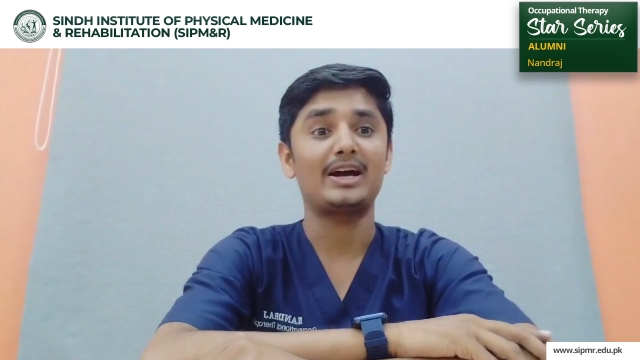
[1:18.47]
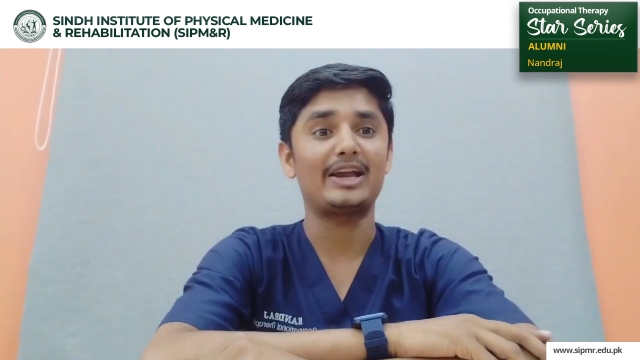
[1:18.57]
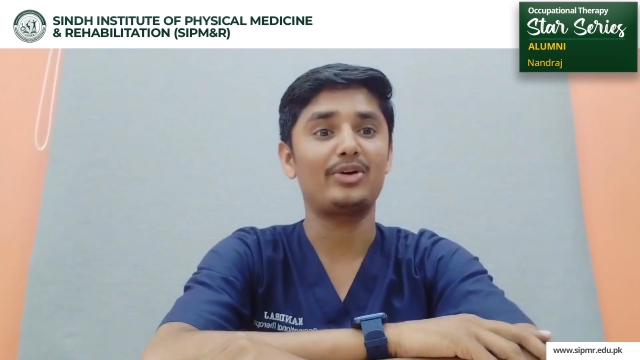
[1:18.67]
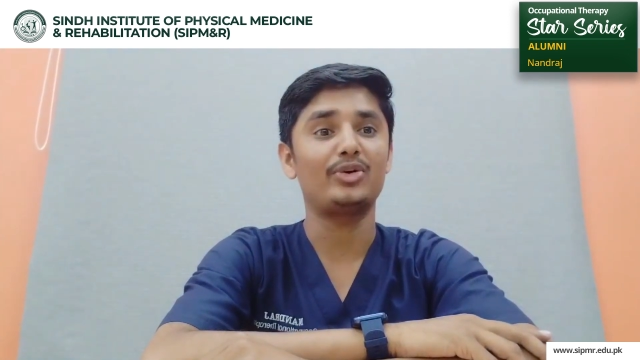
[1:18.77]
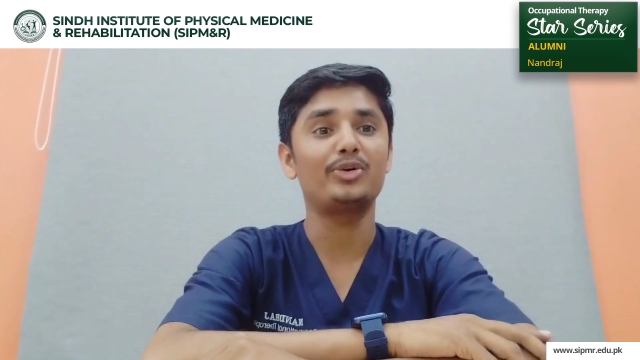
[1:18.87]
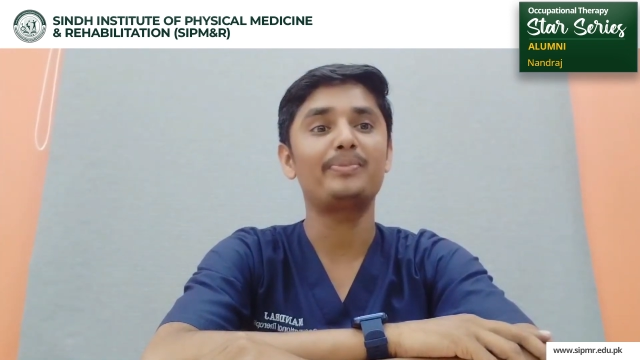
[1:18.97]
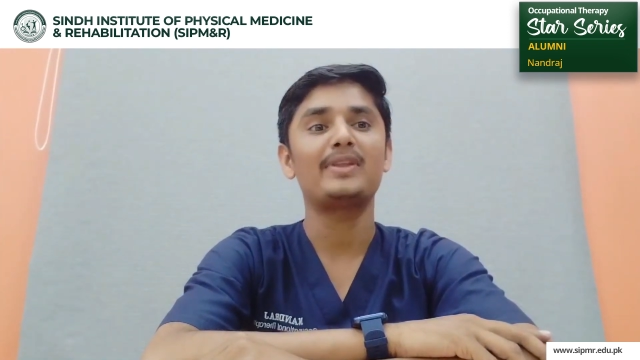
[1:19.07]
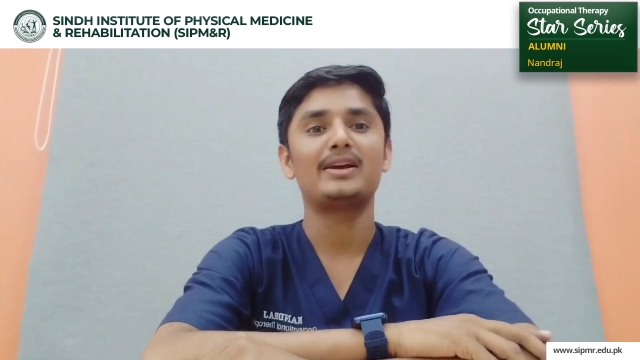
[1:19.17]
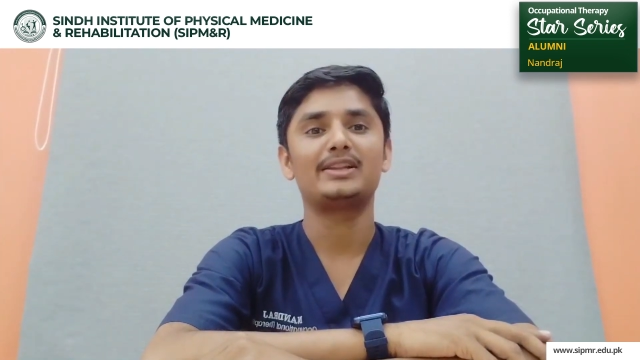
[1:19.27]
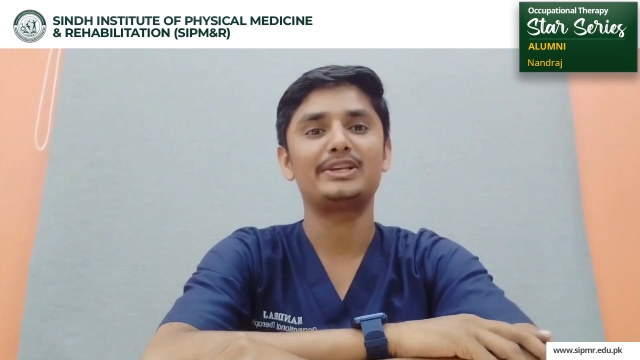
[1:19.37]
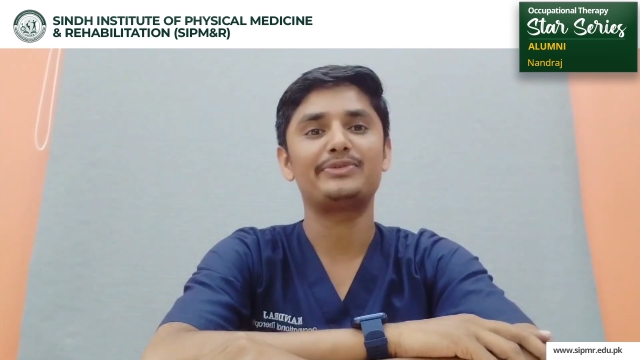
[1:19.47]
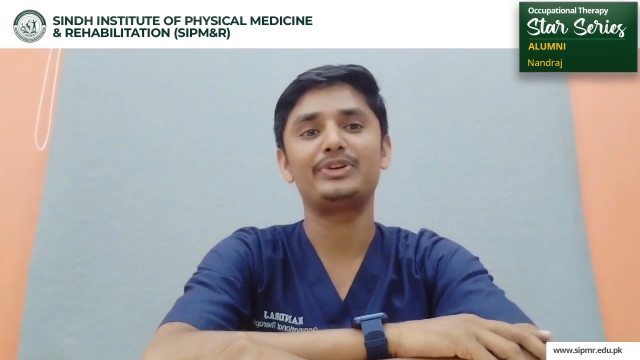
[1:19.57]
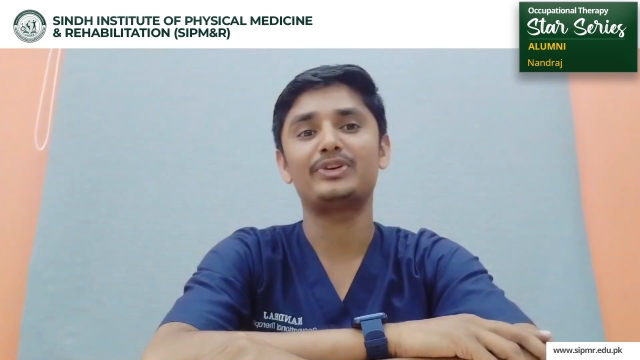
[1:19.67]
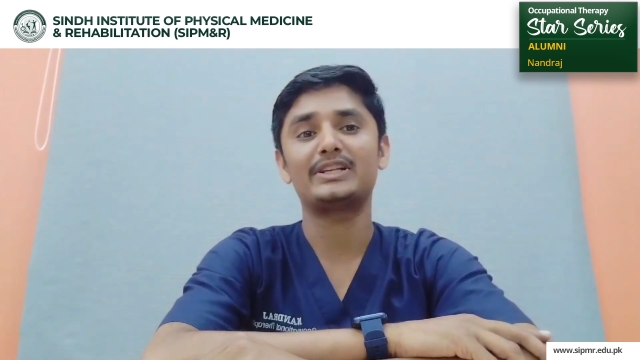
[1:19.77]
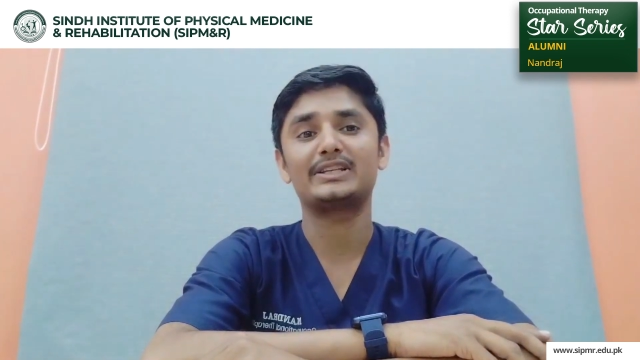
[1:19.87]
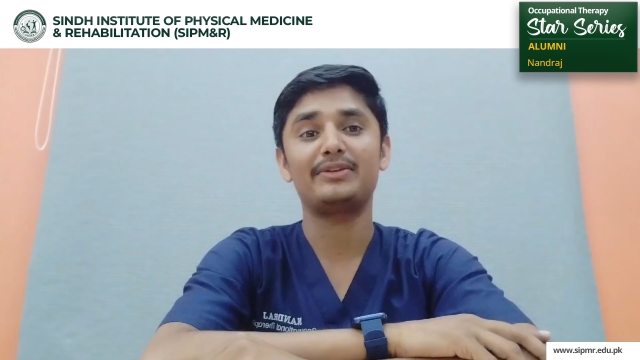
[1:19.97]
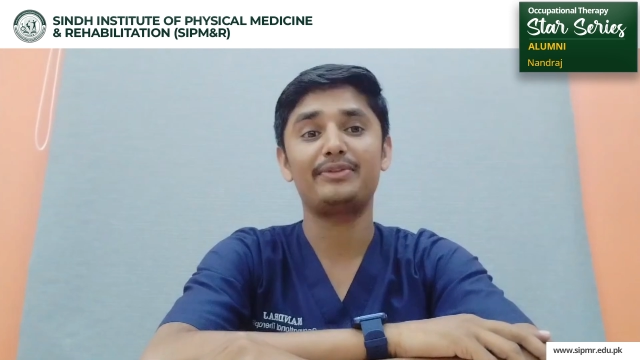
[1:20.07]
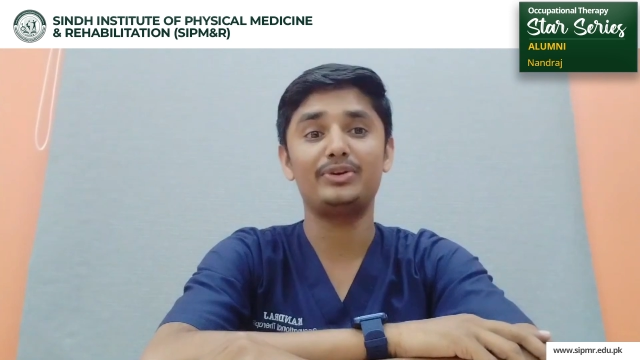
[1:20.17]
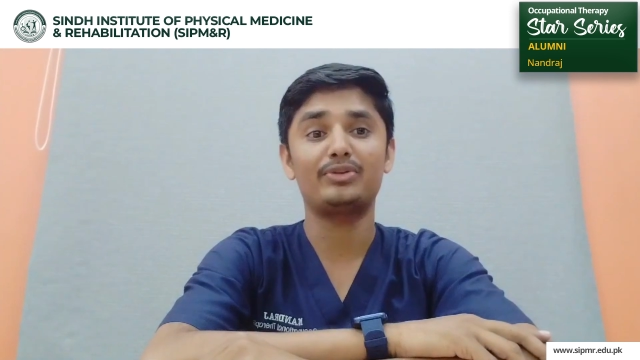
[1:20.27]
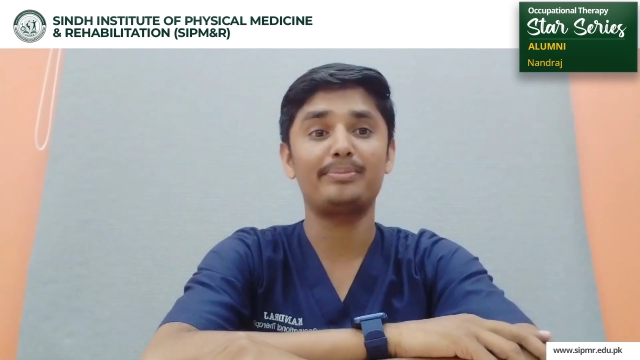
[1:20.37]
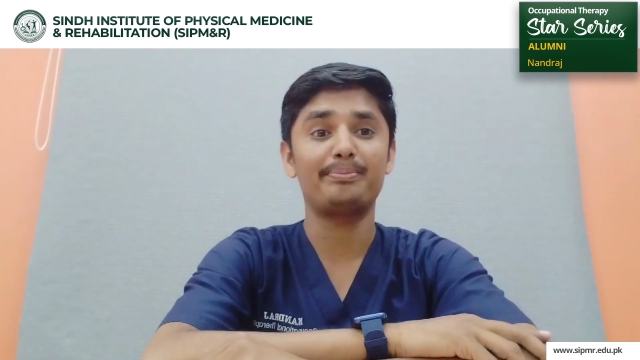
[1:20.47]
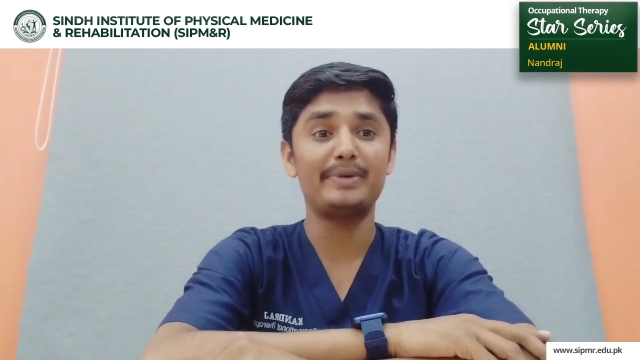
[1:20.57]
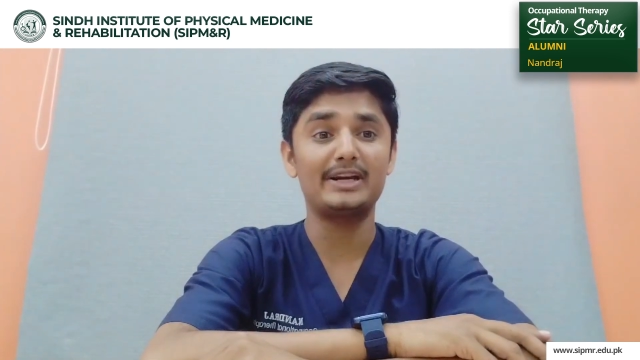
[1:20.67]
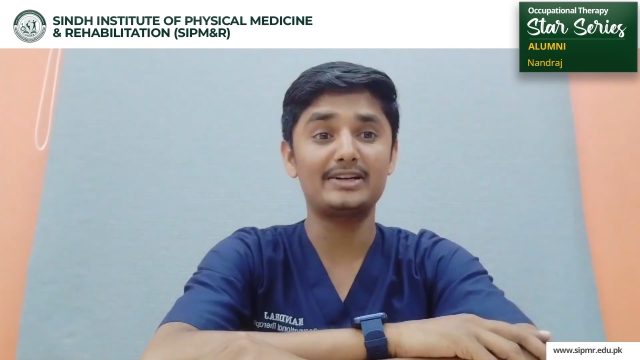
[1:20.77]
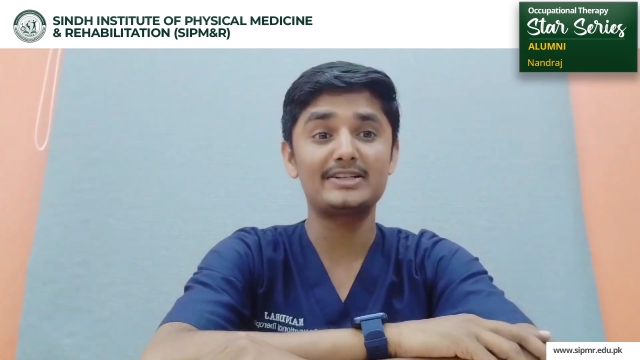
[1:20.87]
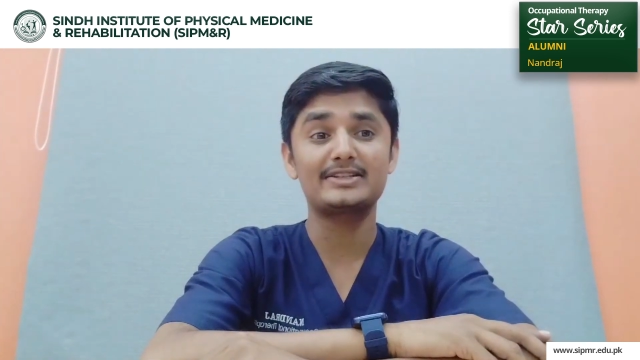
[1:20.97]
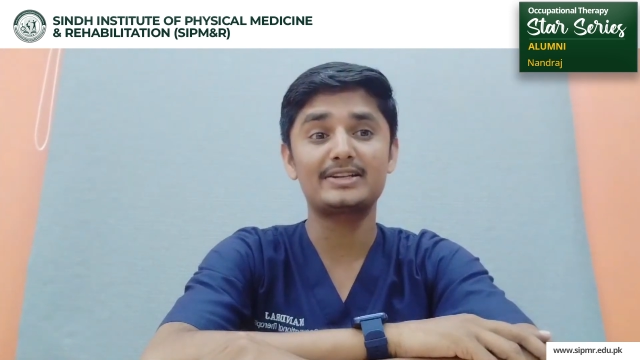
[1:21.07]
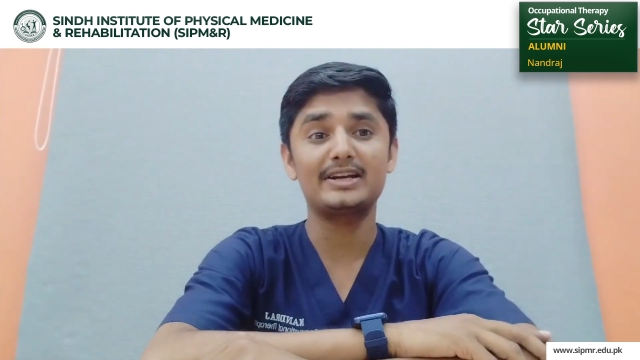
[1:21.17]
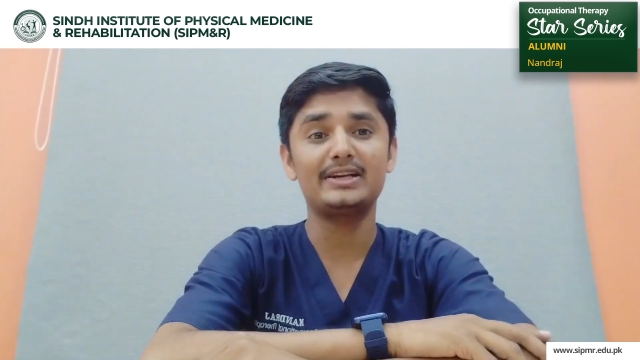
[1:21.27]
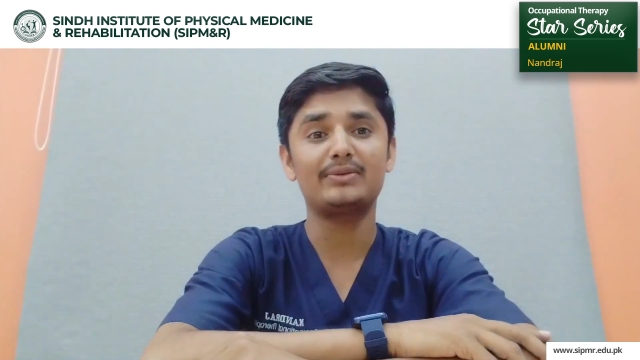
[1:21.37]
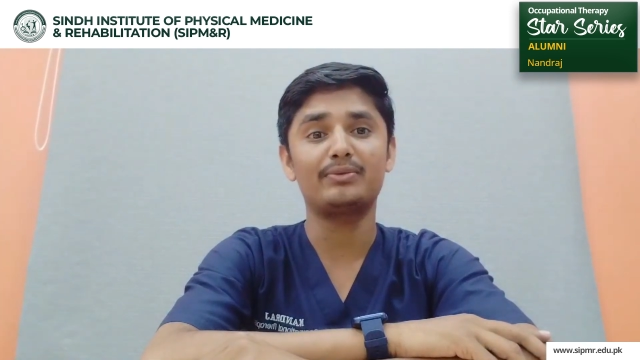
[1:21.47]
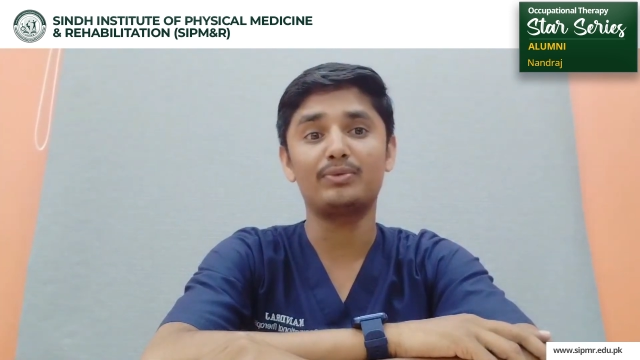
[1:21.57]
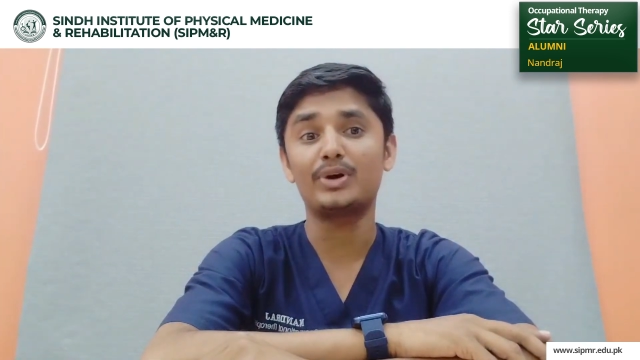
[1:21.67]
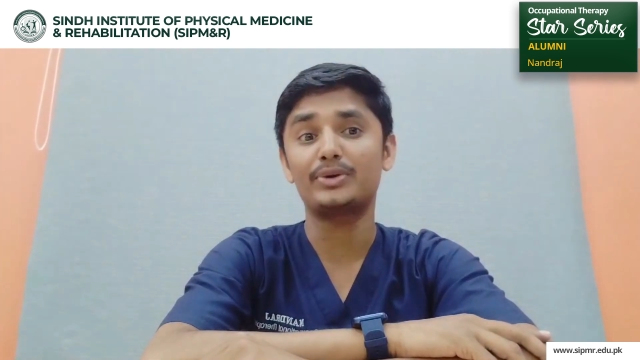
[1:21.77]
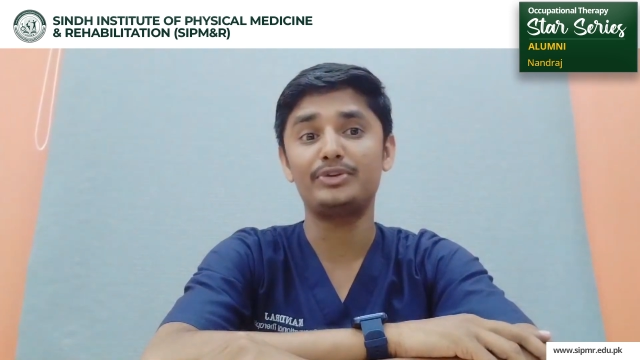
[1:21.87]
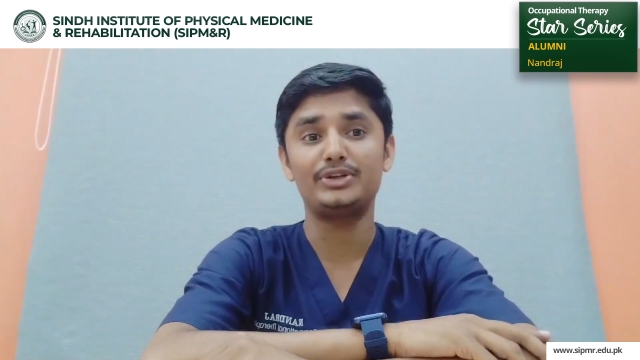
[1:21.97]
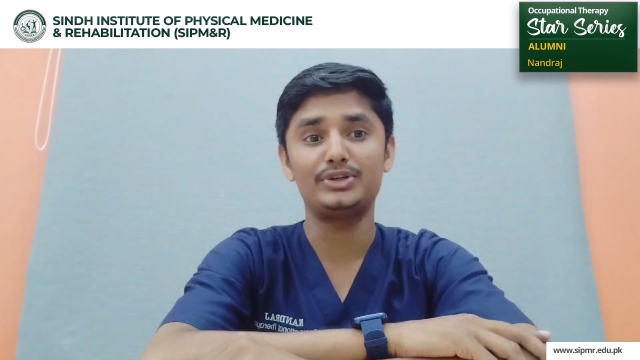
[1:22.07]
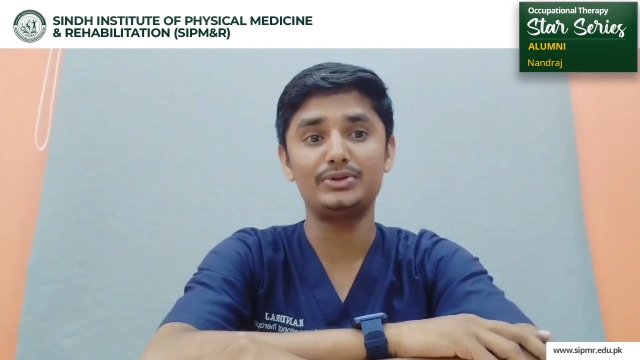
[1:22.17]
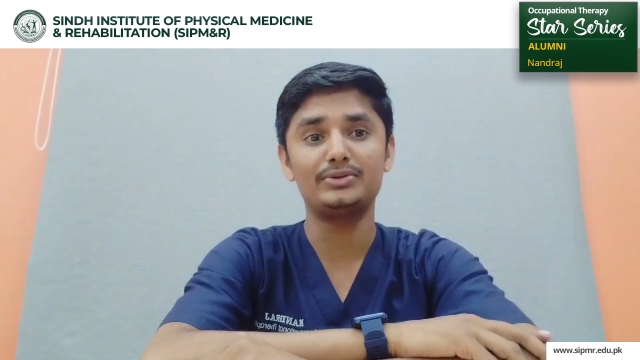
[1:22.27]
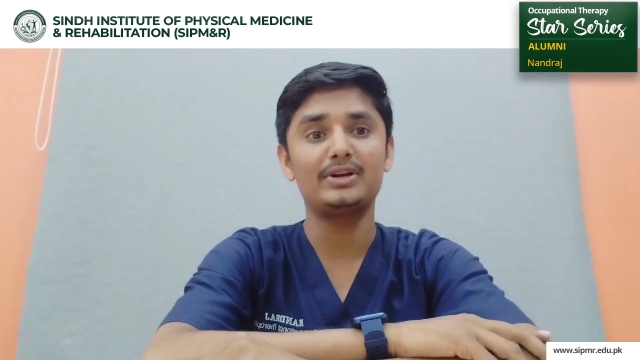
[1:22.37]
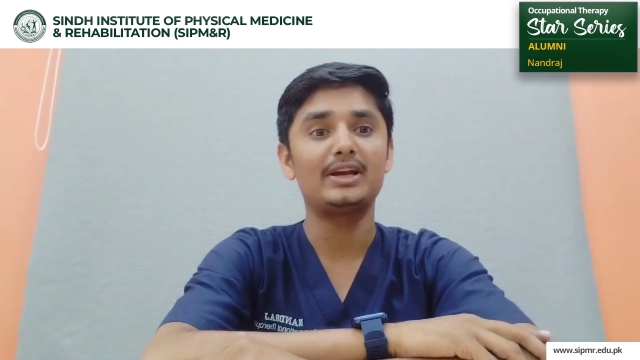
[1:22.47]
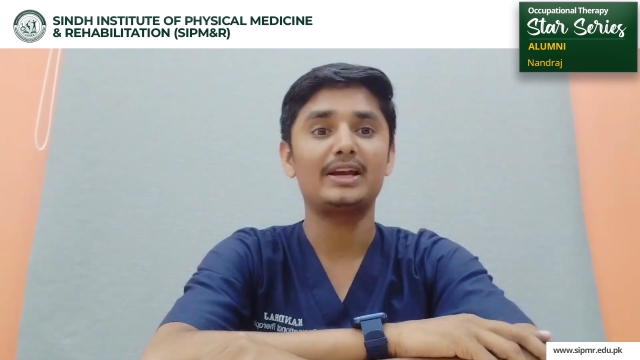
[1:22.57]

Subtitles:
I hope this video has given you a better understanding of what we do